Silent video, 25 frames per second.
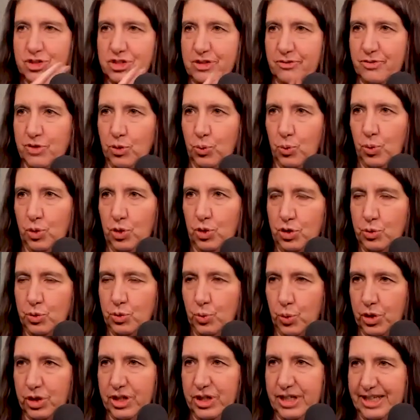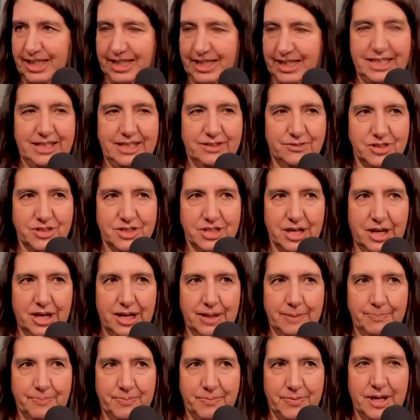of the world were at any given
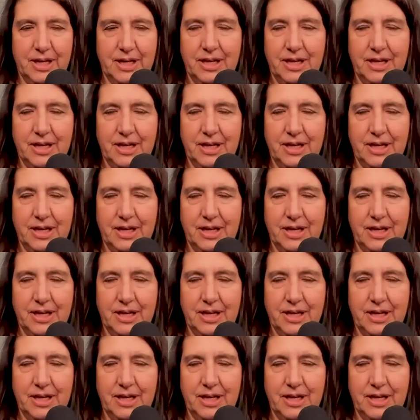time,